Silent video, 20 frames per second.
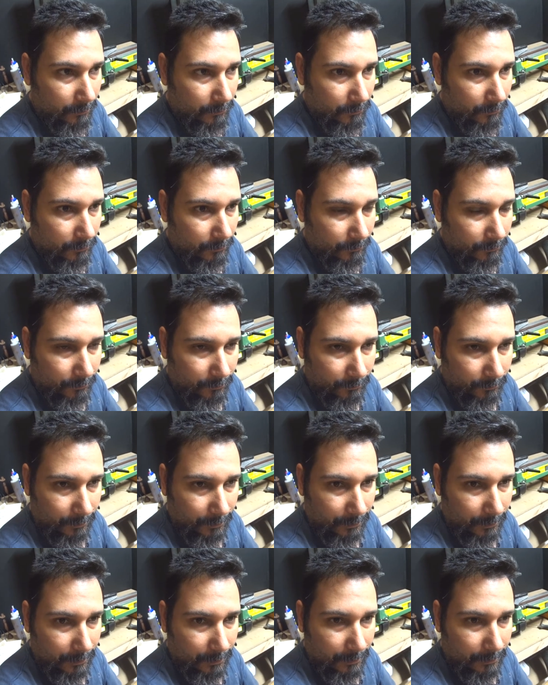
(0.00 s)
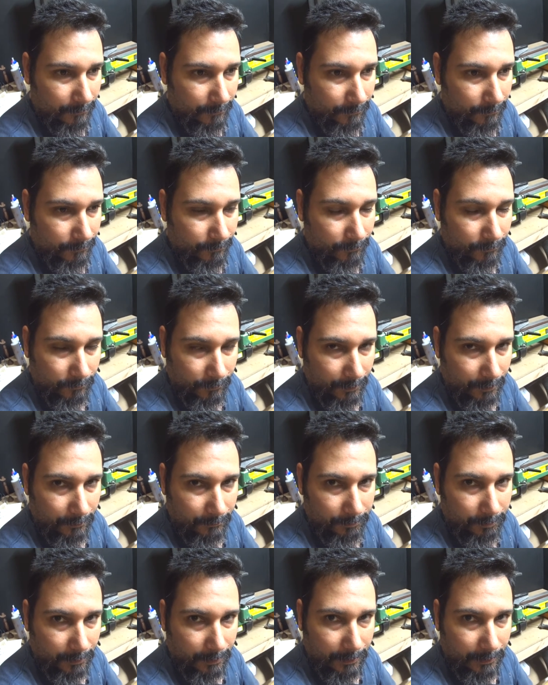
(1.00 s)
know is using a
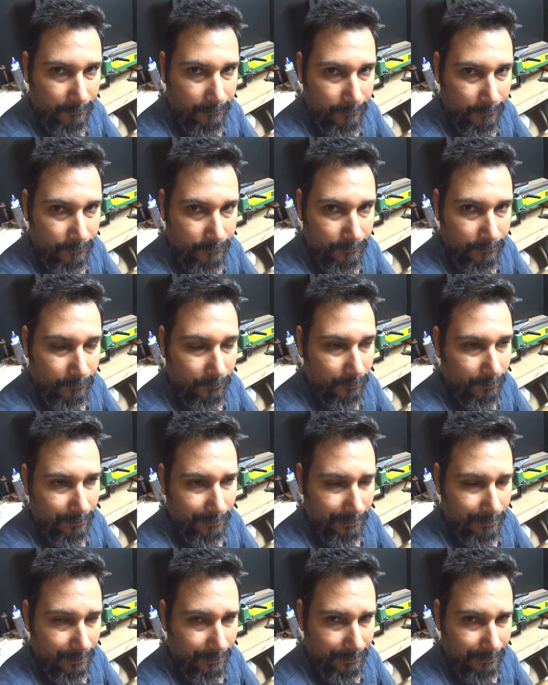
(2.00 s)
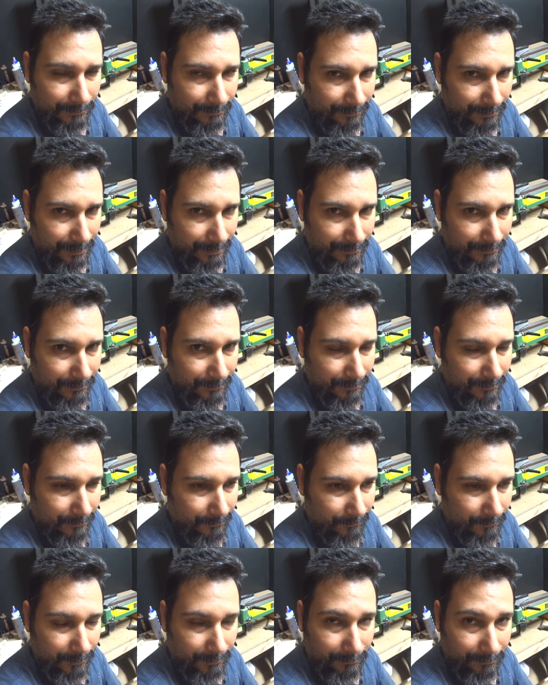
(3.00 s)
faceplate so you can get inside the
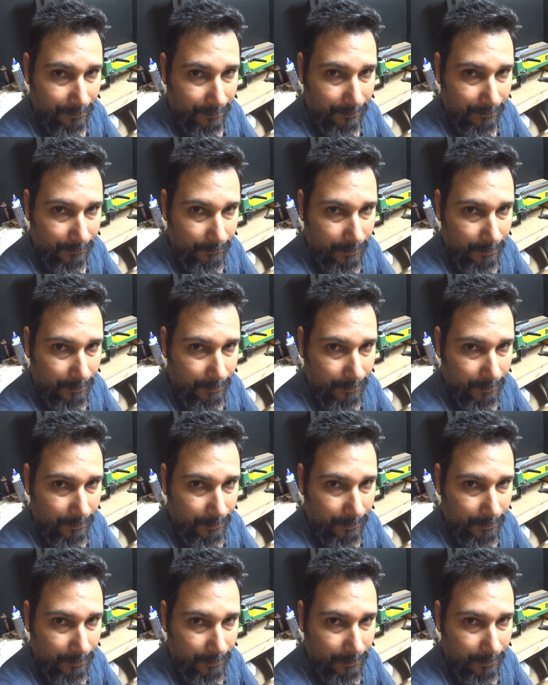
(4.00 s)
inside of the